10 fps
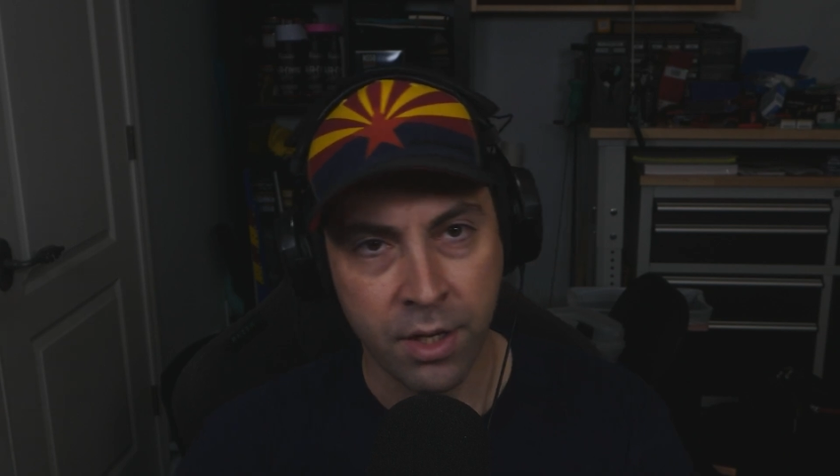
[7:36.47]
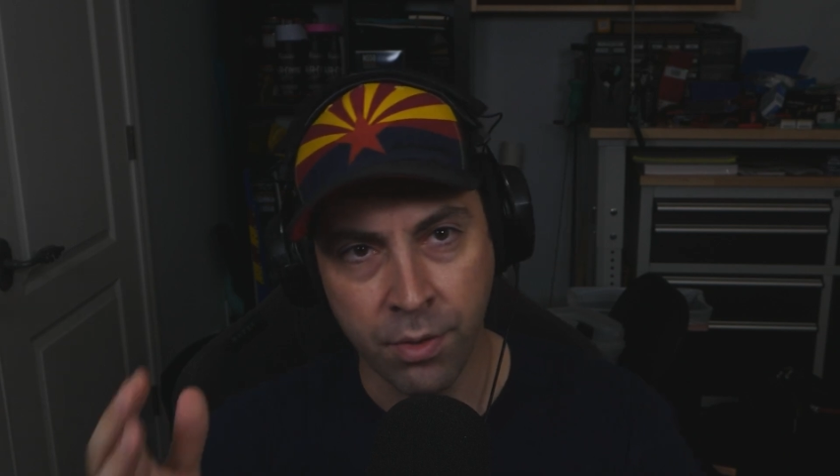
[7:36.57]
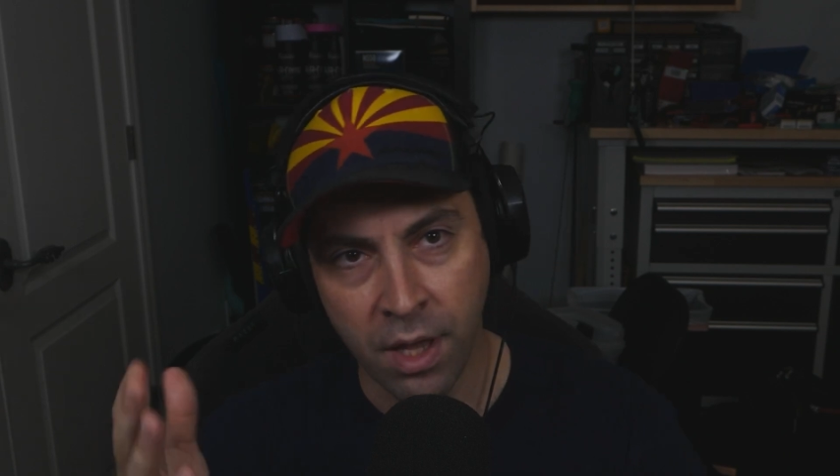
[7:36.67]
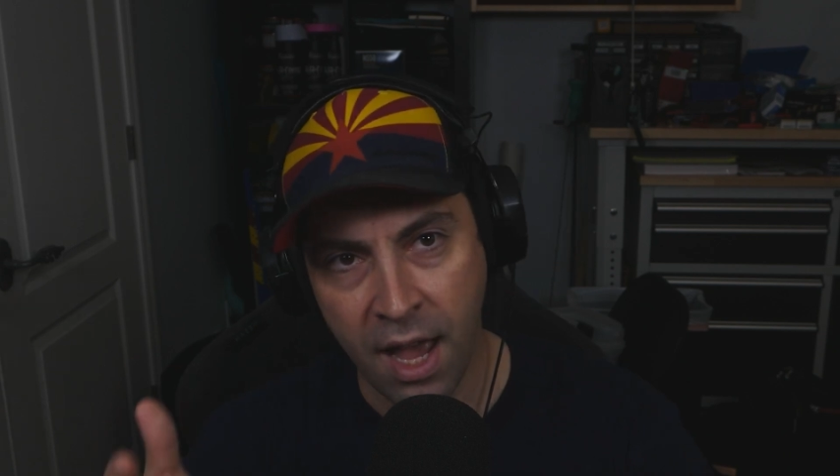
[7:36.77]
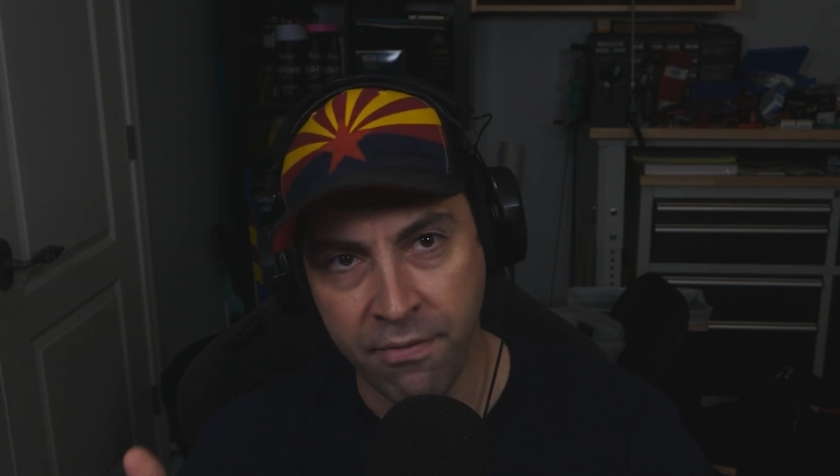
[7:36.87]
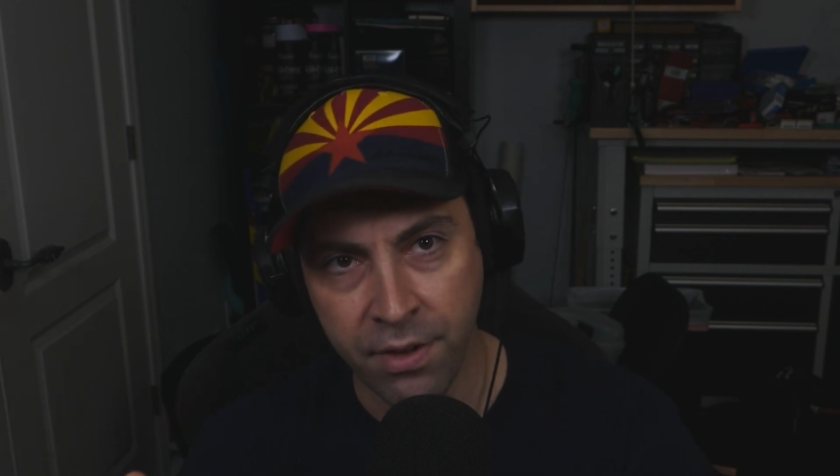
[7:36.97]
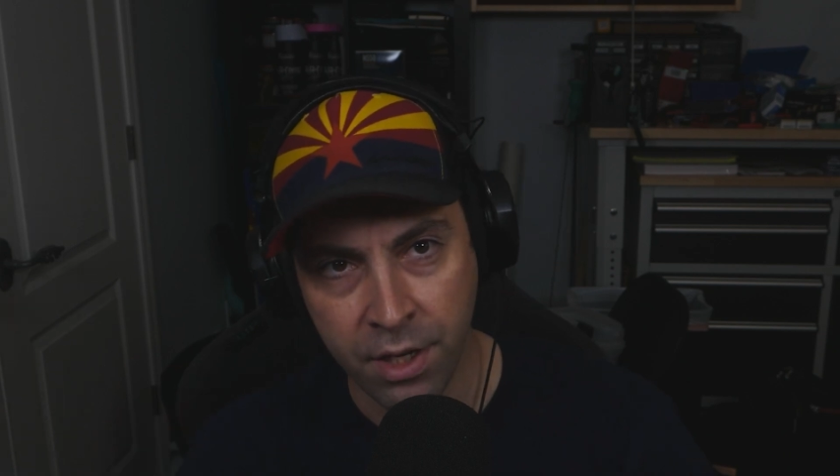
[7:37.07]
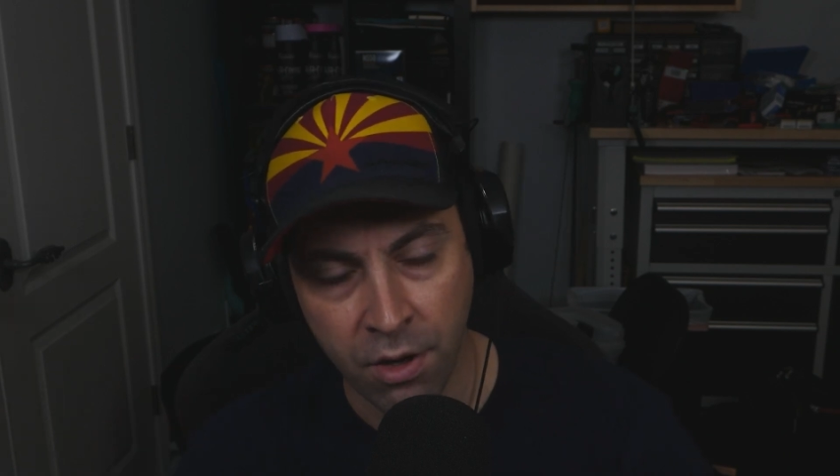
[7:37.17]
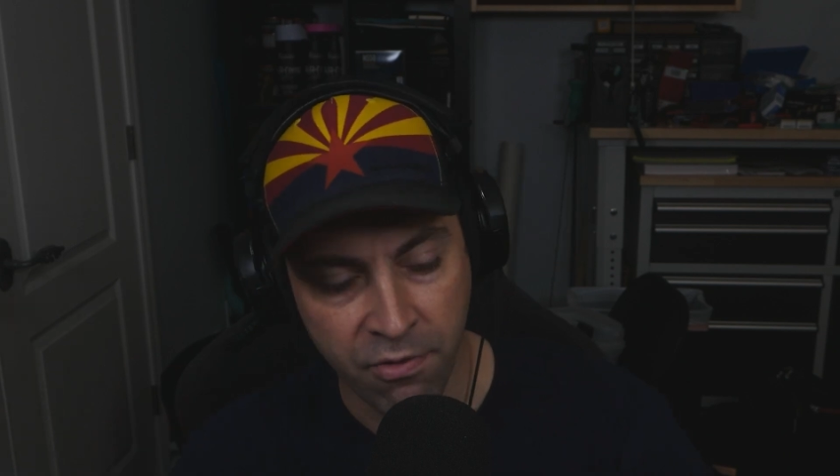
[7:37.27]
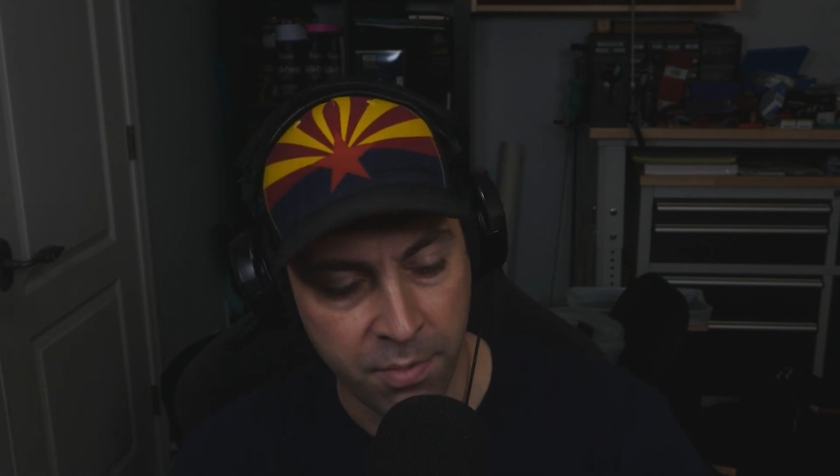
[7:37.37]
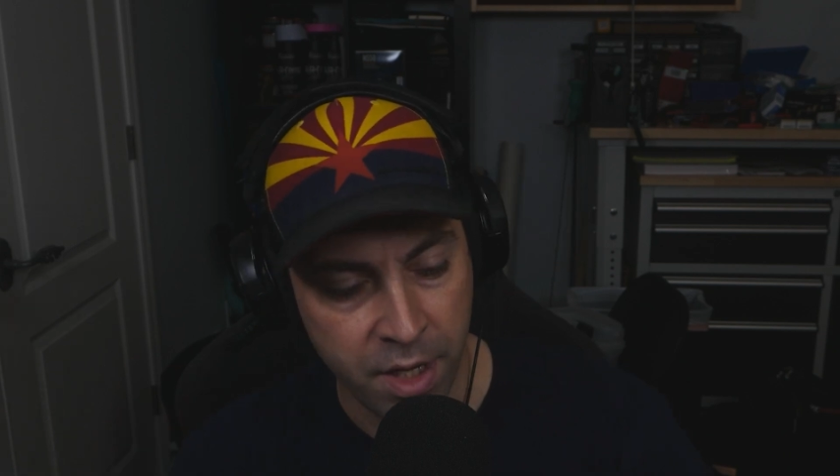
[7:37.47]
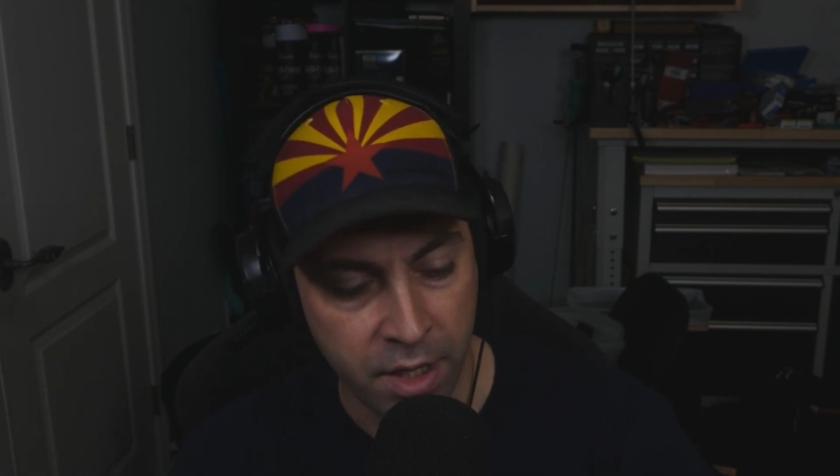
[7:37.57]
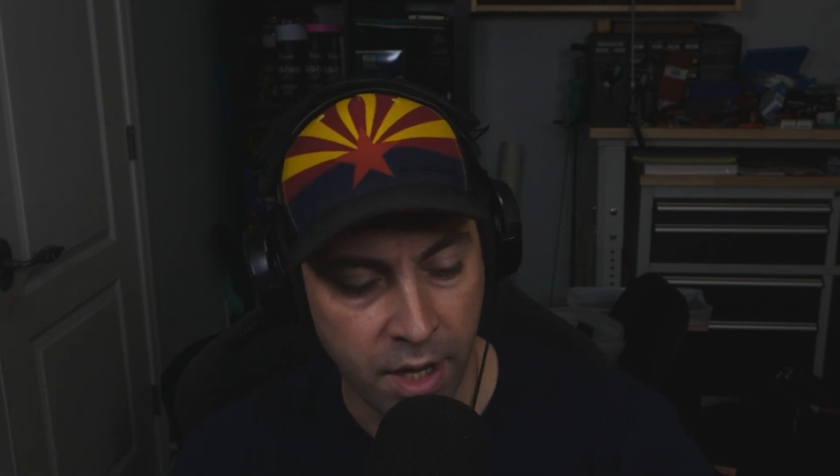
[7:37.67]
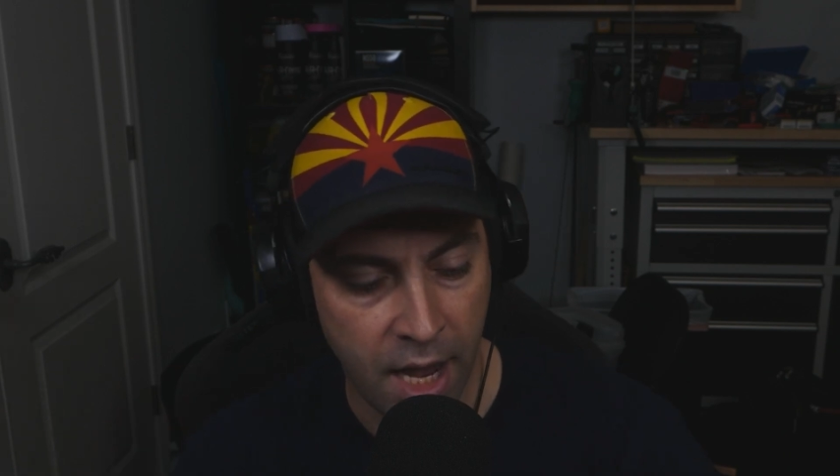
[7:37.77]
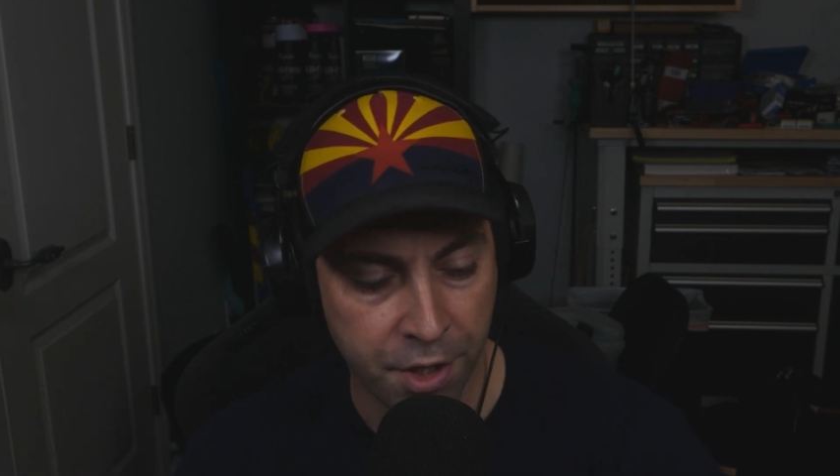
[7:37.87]
It will have video of
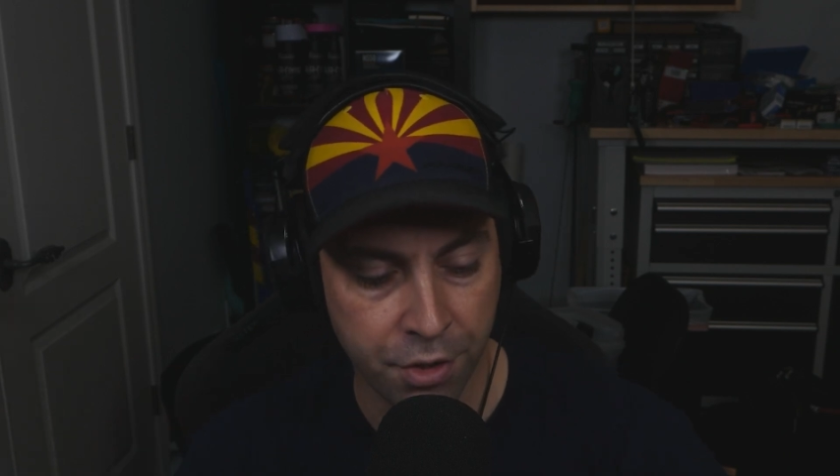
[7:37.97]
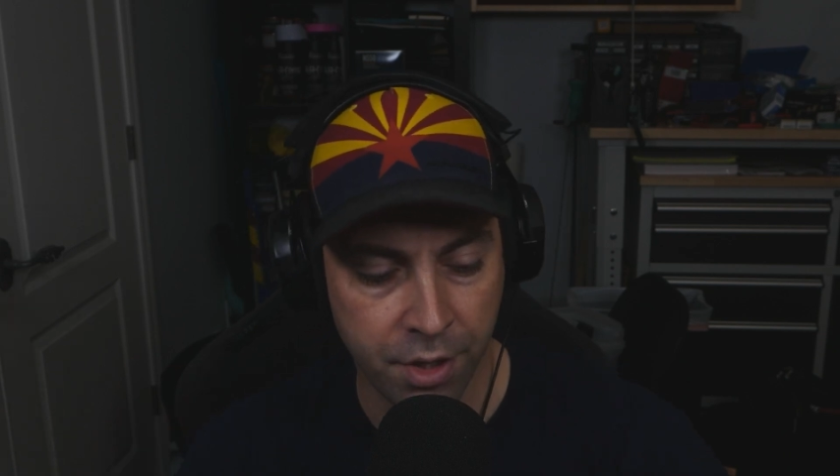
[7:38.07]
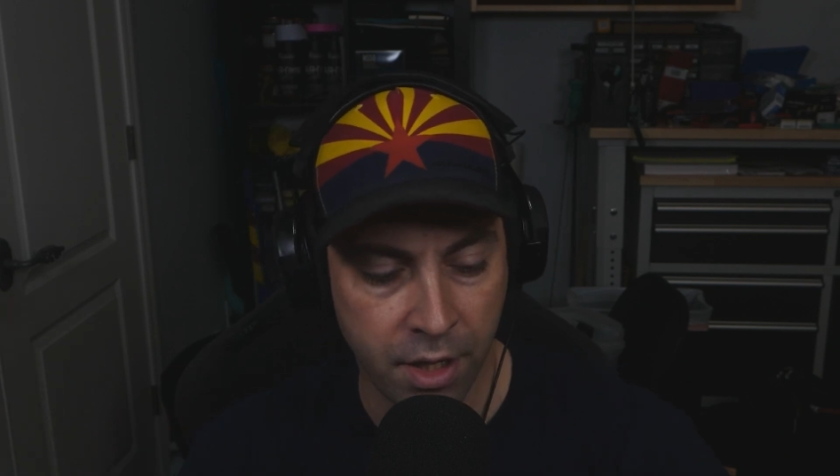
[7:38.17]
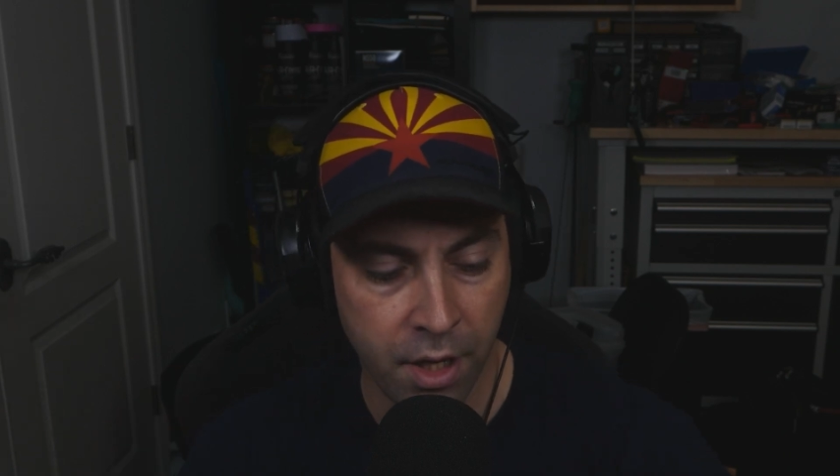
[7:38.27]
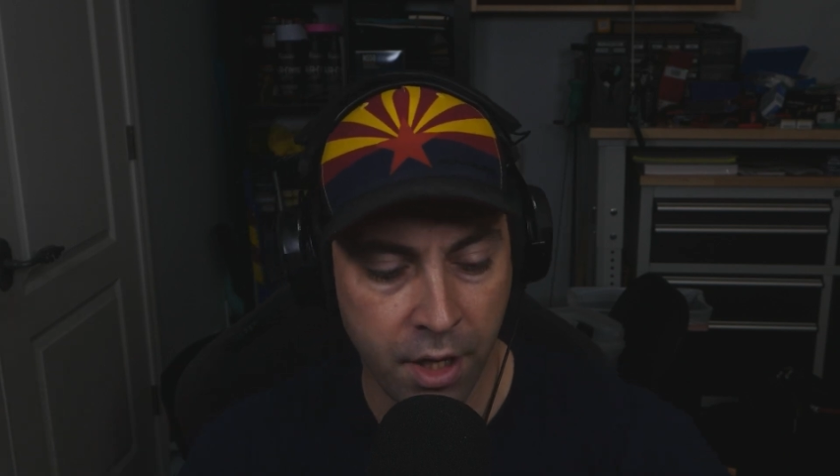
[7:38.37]
me actually